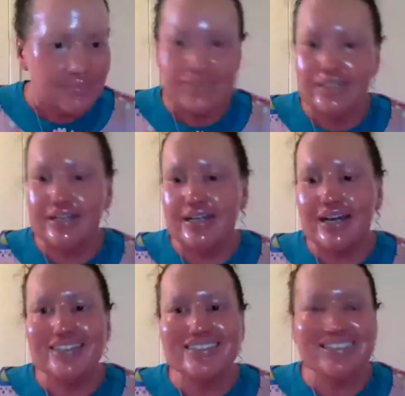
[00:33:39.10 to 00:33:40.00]
I can't
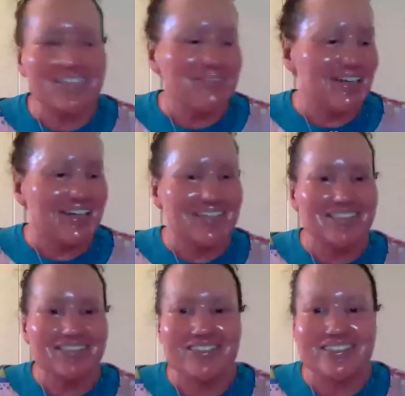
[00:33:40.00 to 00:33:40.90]
see one last
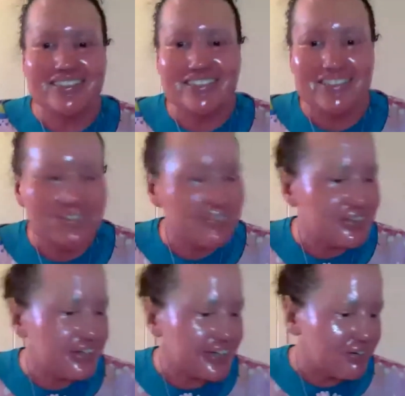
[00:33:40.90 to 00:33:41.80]
question. You're all
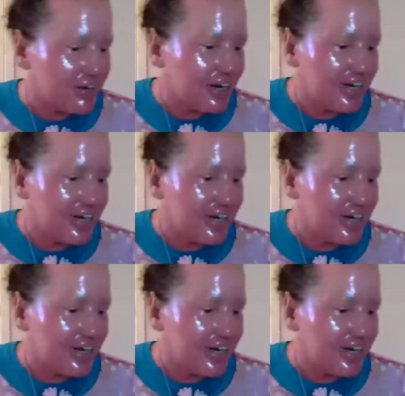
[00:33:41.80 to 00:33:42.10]
very quiet.